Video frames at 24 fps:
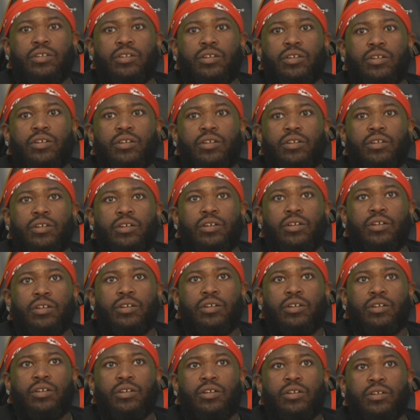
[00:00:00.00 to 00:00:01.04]

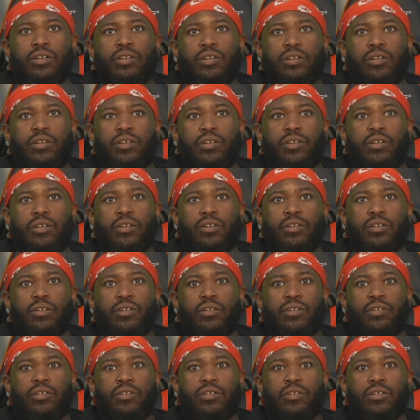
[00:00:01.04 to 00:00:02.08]

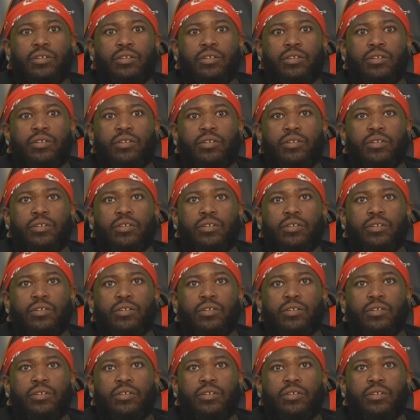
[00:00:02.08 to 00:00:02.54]
This person isn't speaking.